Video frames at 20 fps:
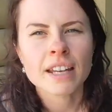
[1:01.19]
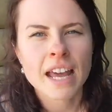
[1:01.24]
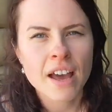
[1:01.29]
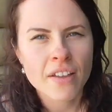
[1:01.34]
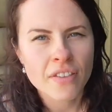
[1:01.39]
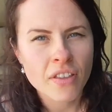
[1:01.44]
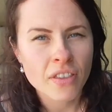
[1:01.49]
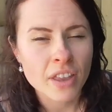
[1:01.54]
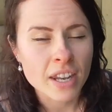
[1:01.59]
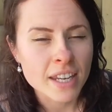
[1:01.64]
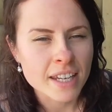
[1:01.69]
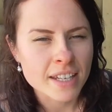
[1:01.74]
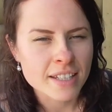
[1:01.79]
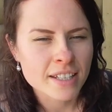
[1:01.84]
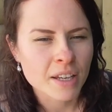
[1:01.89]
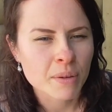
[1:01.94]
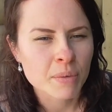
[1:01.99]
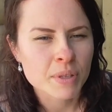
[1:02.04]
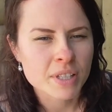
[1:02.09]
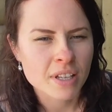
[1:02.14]
Now that the
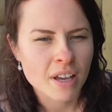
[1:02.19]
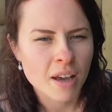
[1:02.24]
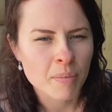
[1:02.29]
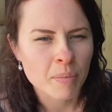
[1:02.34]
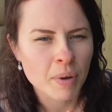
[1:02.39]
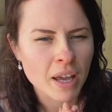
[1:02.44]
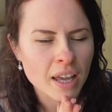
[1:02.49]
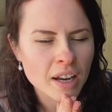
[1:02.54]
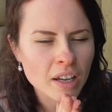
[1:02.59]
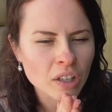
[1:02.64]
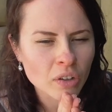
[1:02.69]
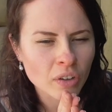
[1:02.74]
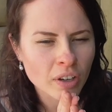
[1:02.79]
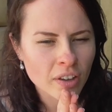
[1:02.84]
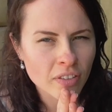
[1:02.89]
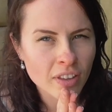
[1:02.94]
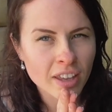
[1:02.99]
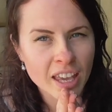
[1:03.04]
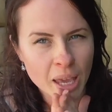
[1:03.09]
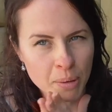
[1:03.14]
netting was up, I had a look
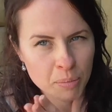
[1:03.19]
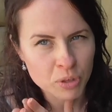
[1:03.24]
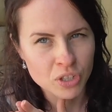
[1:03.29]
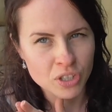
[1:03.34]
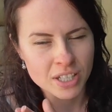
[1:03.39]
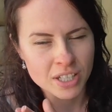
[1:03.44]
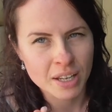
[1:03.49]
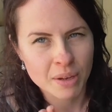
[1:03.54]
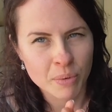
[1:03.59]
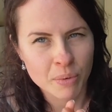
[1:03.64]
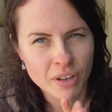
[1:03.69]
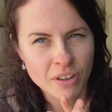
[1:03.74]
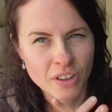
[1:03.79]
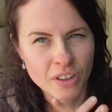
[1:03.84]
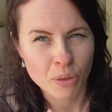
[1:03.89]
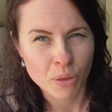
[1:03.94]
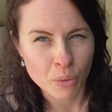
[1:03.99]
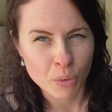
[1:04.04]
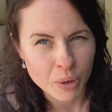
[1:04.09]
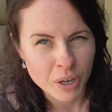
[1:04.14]
at the cabbages that were in
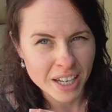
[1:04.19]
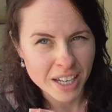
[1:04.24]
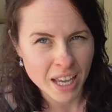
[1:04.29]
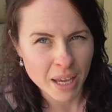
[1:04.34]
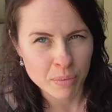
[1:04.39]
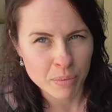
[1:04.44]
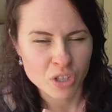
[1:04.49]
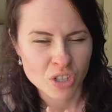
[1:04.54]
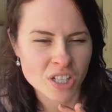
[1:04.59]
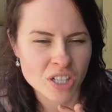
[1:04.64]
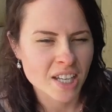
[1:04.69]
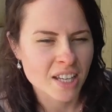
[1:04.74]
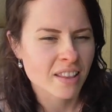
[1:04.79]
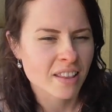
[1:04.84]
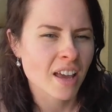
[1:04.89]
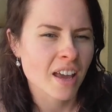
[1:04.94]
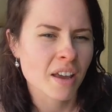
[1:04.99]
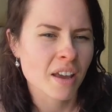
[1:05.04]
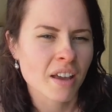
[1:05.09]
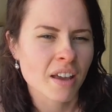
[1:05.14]
there, the red cabbages,
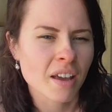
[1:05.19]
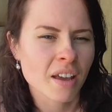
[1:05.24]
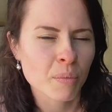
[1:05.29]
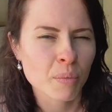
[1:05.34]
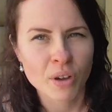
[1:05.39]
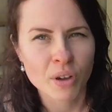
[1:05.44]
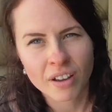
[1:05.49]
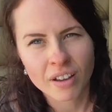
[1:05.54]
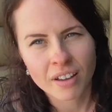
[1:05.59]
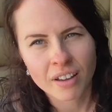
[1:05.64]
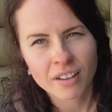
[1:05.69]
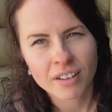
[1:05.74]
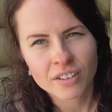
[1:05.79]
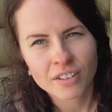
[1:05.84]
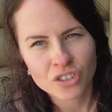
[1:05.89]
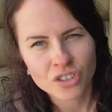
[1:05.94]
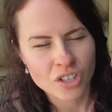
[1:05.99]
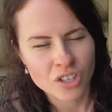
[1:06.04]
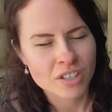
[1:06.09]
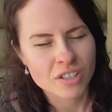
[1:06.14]
and they were
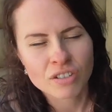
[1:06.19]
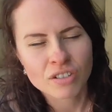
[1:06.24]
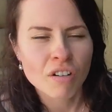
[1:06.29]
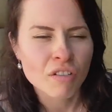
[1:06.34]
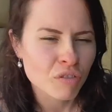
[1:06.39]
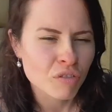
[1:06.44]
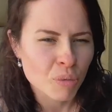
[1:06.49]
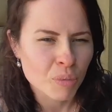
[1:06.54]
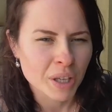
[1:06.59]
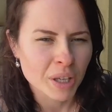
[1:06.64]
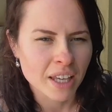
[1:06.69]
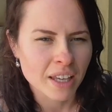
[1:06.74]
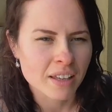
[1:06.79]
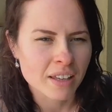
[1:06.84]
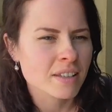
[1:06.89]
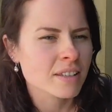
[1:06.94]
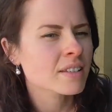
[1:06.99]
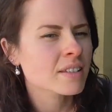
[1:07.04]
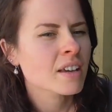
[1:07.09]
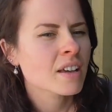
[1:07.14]
just not forming
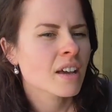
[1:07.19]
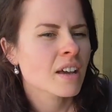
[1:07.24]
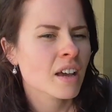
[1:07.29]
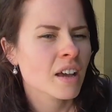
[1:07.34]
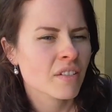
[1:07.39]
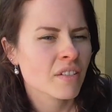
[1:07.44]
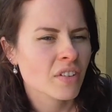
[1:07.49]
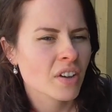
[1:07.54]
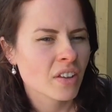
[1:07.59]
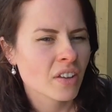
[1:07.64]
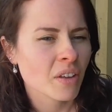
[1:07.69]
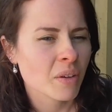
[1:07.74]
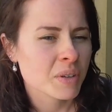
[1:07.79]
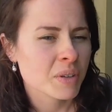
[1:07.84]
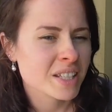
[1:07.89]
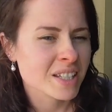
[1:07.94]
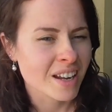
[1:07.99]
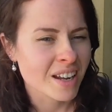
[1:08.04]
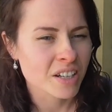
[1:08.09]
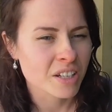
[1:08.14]
heads. In fact, they
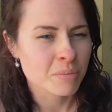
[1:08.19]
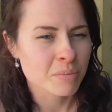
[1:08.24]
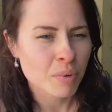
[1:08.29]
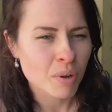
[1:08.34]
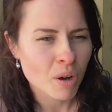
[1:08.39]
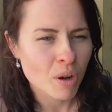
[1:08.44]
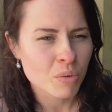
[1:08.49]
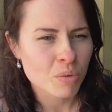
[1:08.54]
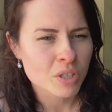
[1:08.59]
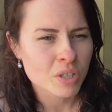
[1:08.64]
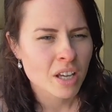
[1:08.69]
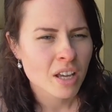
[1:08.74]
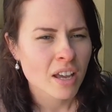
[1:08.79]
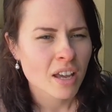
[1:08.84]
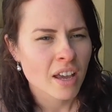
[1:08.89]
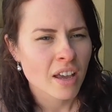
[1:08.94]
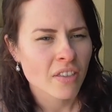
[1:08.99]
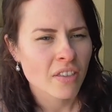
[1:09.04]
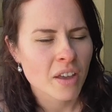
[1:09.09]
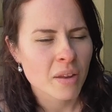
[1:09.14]
were starting to bolt
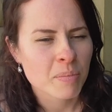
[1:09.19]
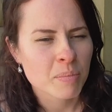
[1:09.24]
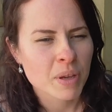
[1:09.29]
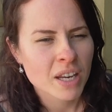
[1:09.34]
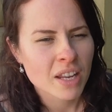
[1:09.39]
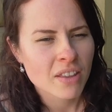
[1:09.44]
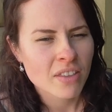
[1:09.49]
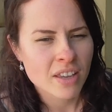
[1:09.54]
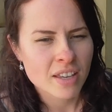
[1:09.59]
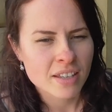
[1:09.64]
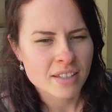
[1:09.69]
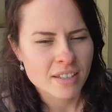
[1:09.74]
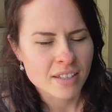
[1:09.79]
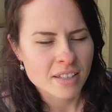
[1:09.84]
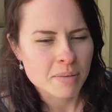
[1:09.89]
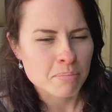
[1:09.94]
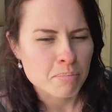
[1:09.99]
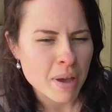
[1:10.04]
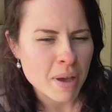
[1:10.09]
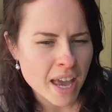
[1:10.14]
and they'd been in there
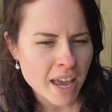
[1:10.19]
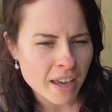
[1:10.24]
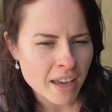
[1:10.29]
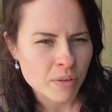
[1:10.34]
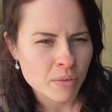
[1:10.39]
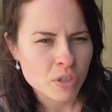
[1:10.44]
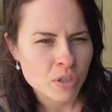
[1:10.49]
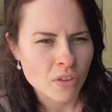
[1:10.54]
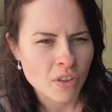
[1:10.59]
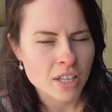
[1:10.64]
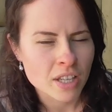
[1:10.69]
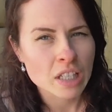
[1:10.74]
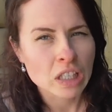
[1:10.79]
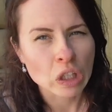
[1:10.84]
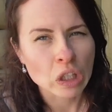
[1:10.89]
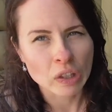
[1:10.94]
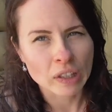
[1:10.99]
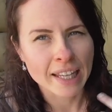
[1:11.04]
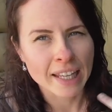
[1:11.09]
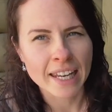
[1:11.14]
since May, so that's a
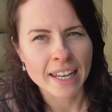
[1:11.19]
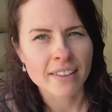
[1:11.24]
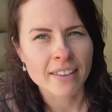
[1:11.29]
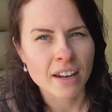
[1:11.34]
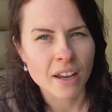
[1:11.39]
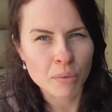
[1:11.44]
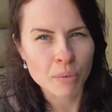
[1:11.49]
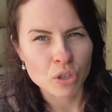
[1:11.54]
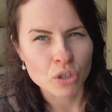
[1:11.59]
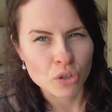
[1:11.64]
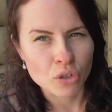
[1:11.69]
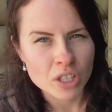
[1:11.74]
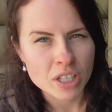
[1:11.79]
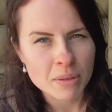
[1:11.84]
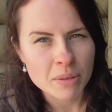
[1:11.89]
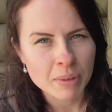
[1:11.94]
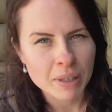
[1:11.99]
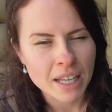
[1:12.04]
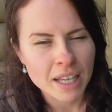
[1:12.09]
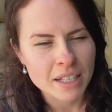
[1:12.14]
lot later than I would
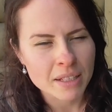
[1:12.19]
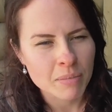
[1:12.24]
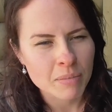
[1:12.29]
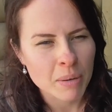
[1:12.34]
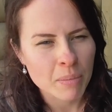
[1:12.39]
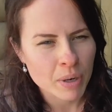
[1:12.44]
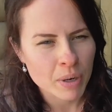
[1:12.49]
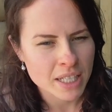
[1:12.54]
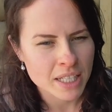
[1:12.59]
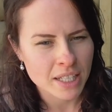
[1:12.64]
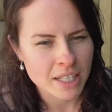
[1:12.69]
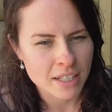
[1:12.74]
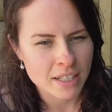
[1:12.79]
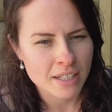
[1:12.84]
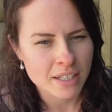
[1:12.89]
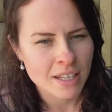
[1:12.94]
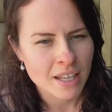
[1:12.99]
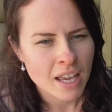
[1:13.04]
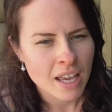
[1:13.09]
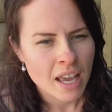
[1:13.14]
usually plant my
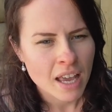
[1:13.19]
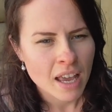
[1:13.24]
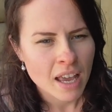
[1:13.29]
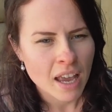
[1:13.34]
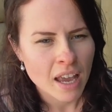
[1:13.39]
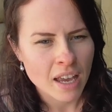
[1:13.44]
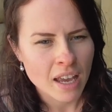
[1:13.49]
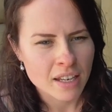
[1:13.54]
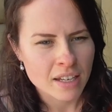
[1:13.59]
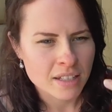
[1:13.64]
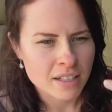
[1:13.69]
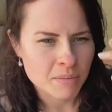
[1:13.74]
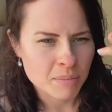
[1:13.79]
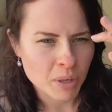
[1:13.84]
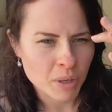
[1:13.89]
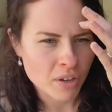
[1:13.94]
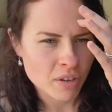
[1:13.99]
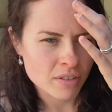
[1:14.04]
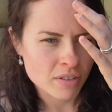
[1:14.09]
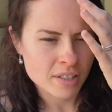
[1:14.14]
brassicas. And
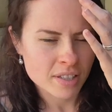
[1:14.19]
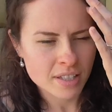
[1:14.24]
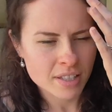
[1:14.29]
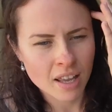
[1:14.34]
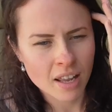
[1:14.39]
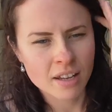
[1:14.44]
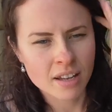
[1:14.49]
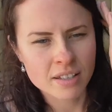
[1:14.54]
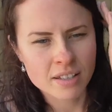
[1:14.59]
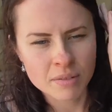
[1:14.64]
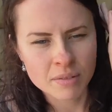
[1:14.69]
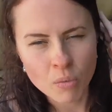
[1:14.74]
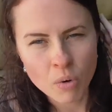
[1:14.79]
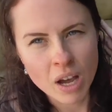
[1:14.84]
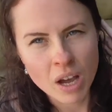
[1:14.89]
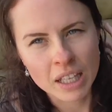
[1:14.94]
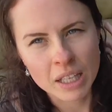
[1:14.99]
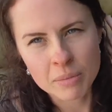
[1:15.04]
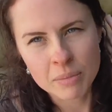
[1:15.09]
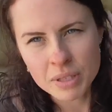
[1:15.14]
because the sun is quite